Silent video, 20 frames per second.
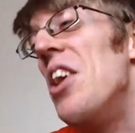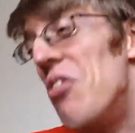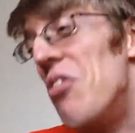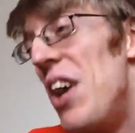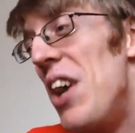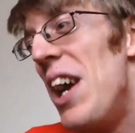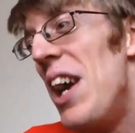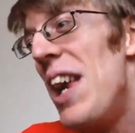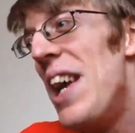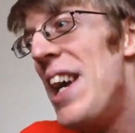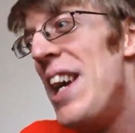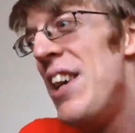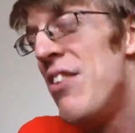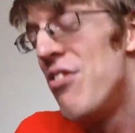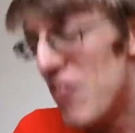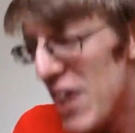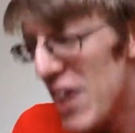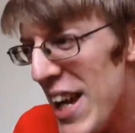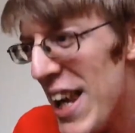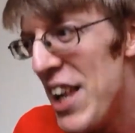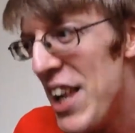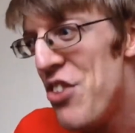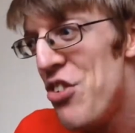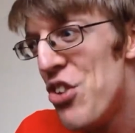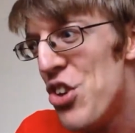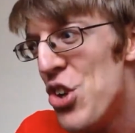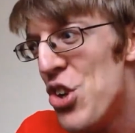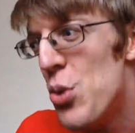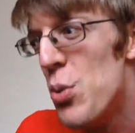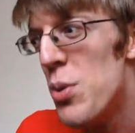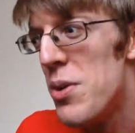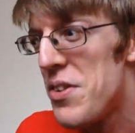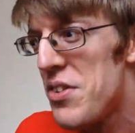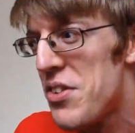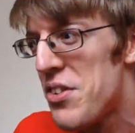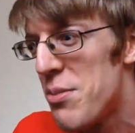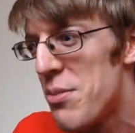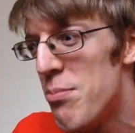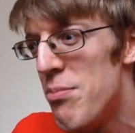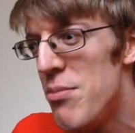really, really do with
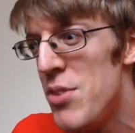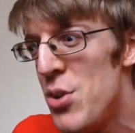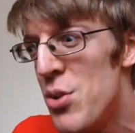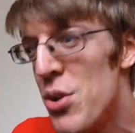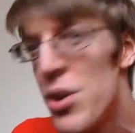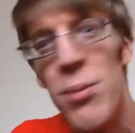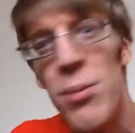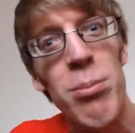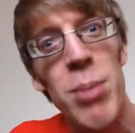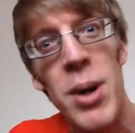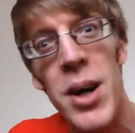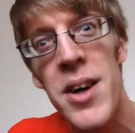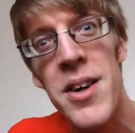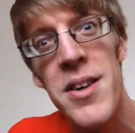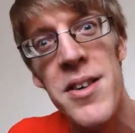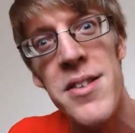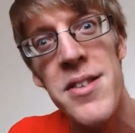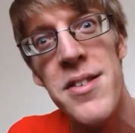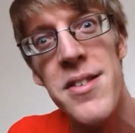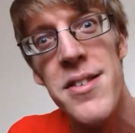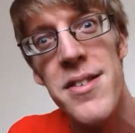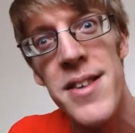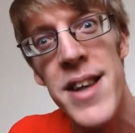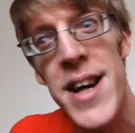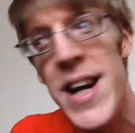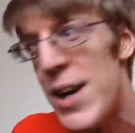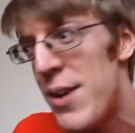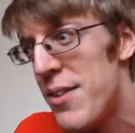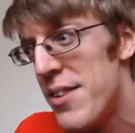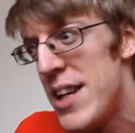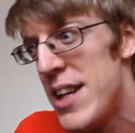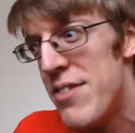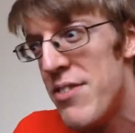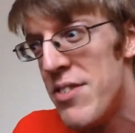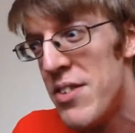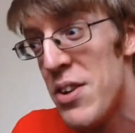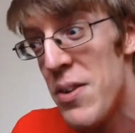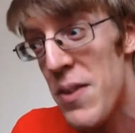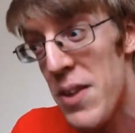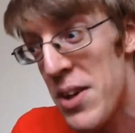some new combiners now,
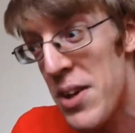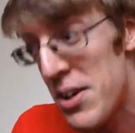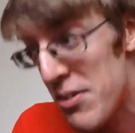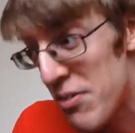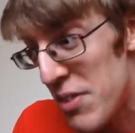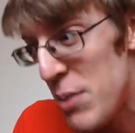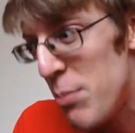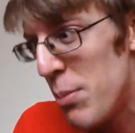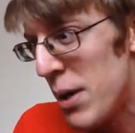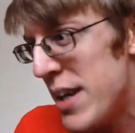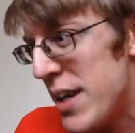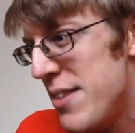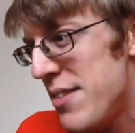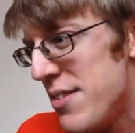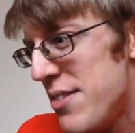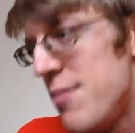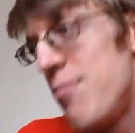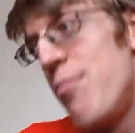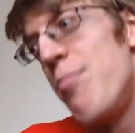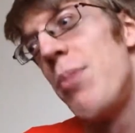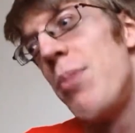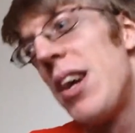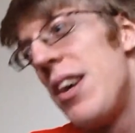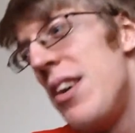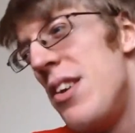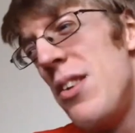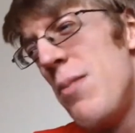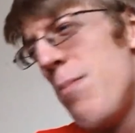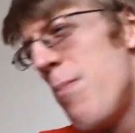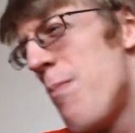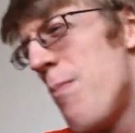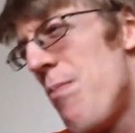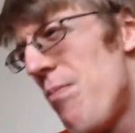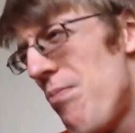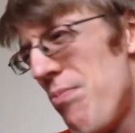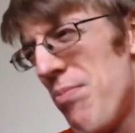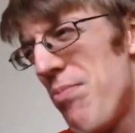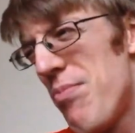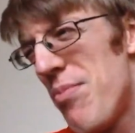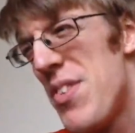even though they are repaints, because
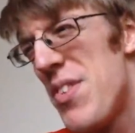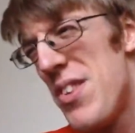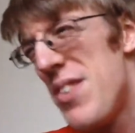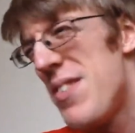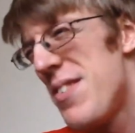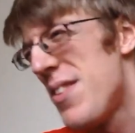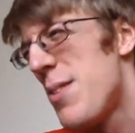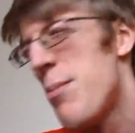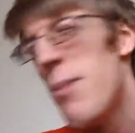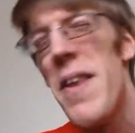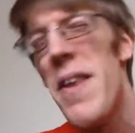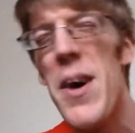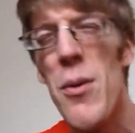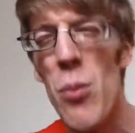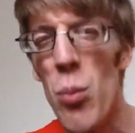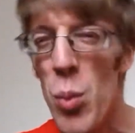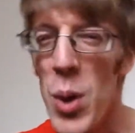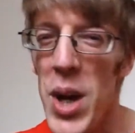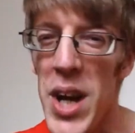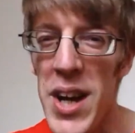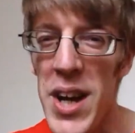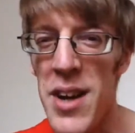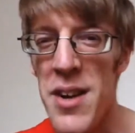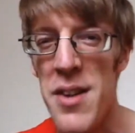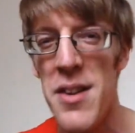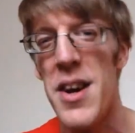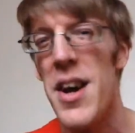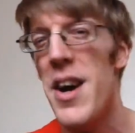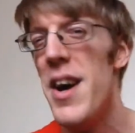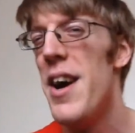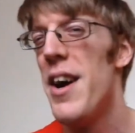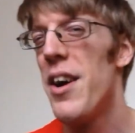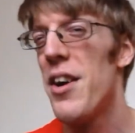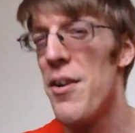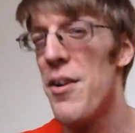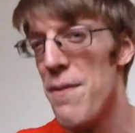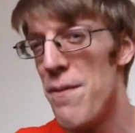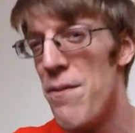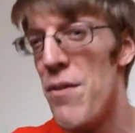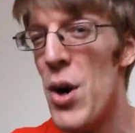some of that weird
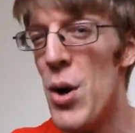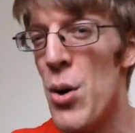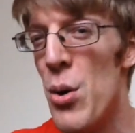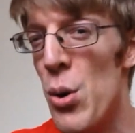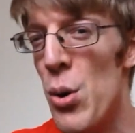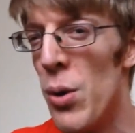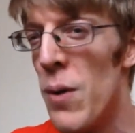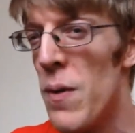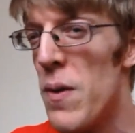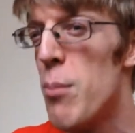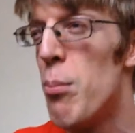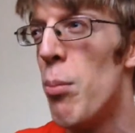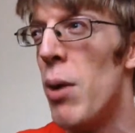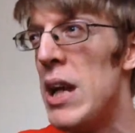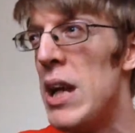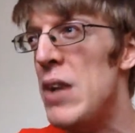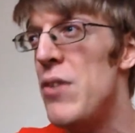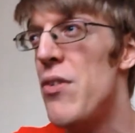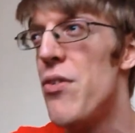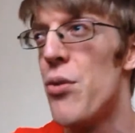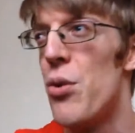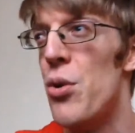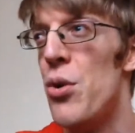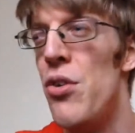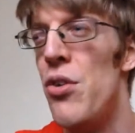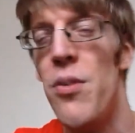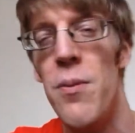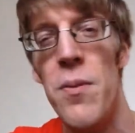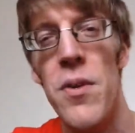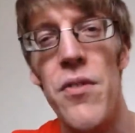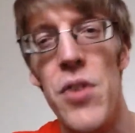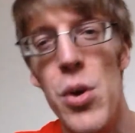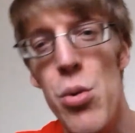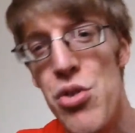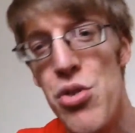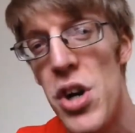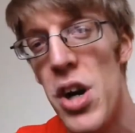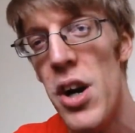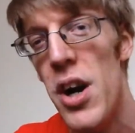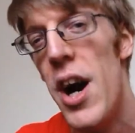kind of vogue that bleeds through from the
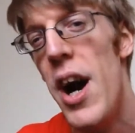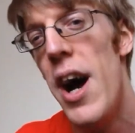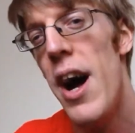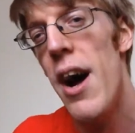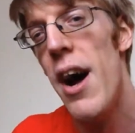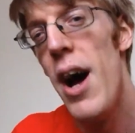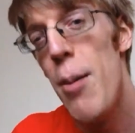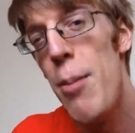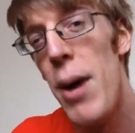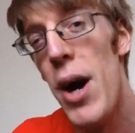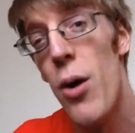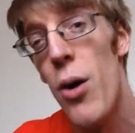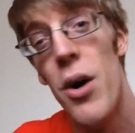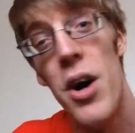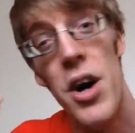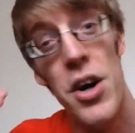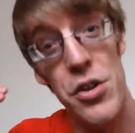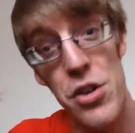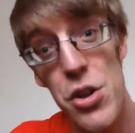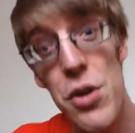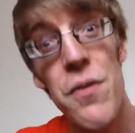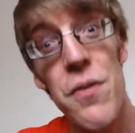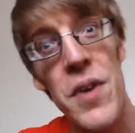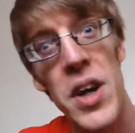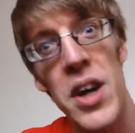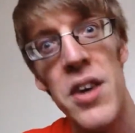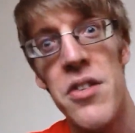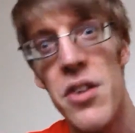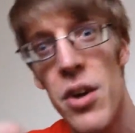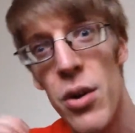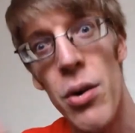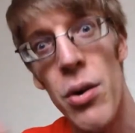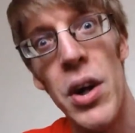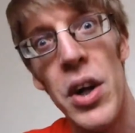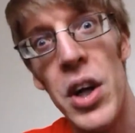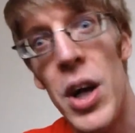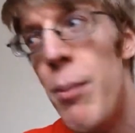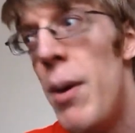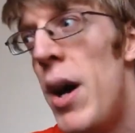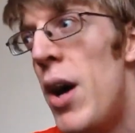future about new figures that are going
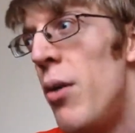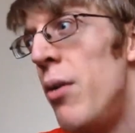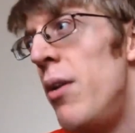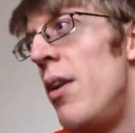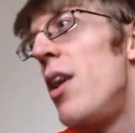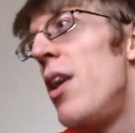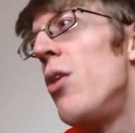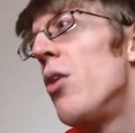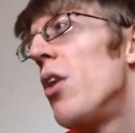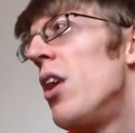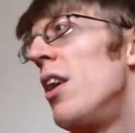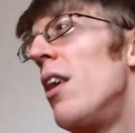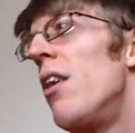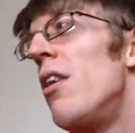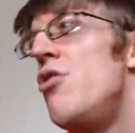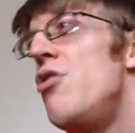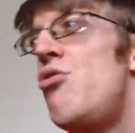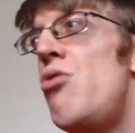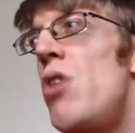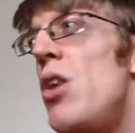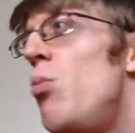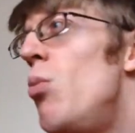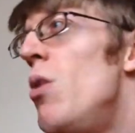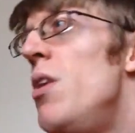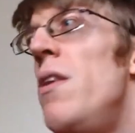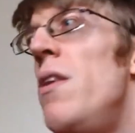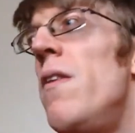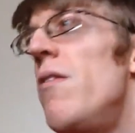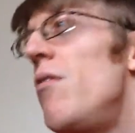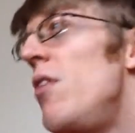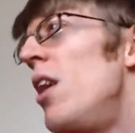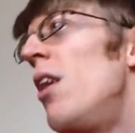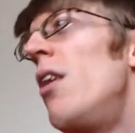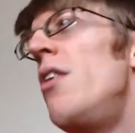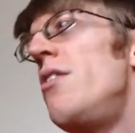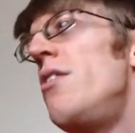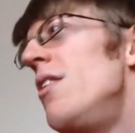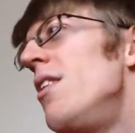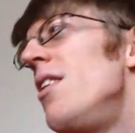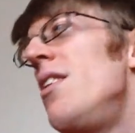to come out and like looking at like Dreadwind and
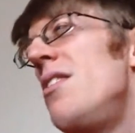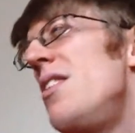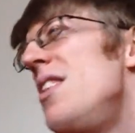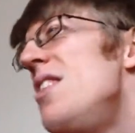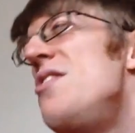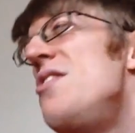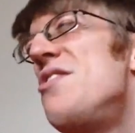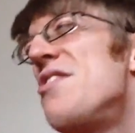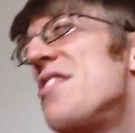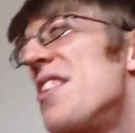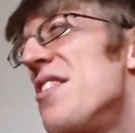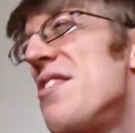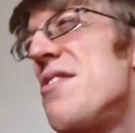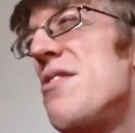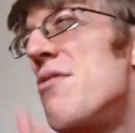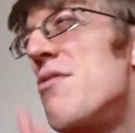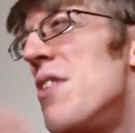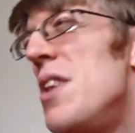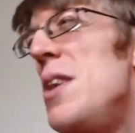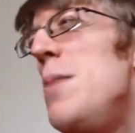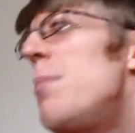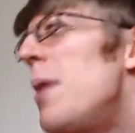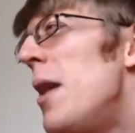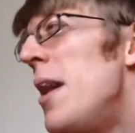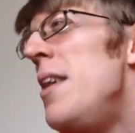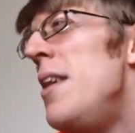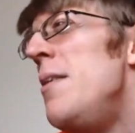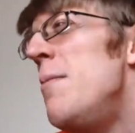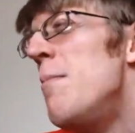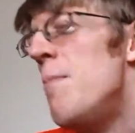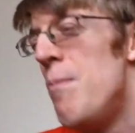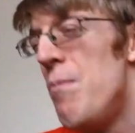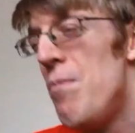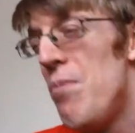realizing it's just a repaint,